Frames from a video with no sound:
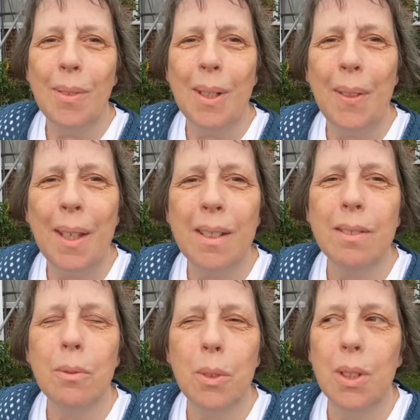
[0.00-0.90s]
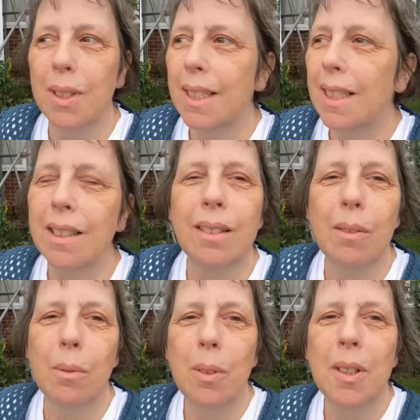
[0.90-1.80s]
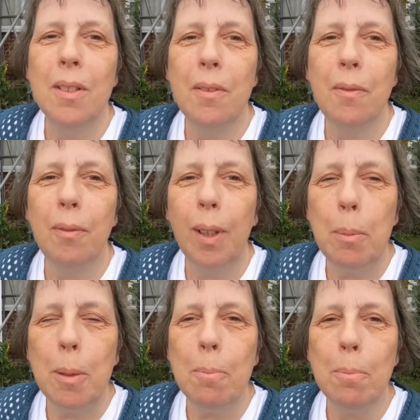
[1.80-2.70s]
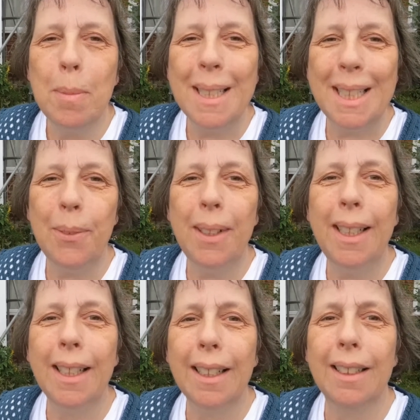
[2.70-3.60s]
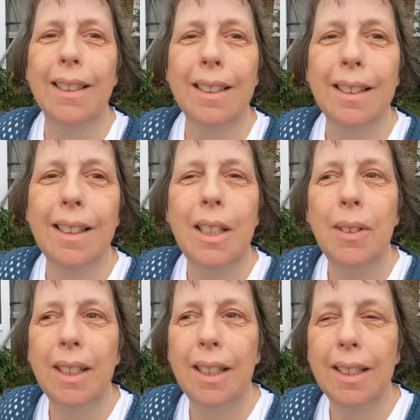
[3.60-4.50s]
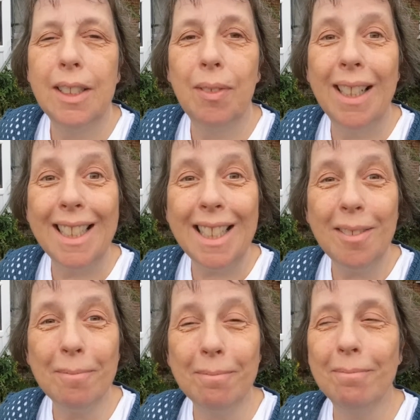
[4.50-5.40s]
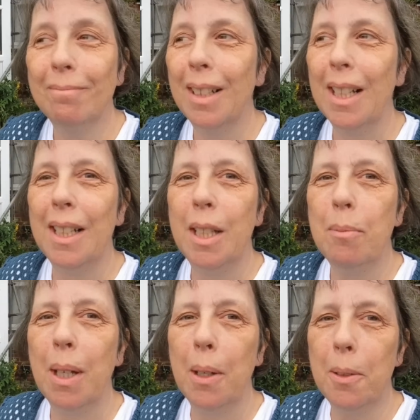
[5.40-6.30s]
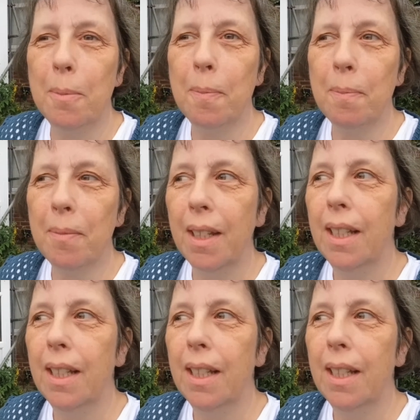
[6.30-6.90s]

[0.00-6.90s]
Well, that was one flipping busy week. Anyway, it's Friday. I'm home.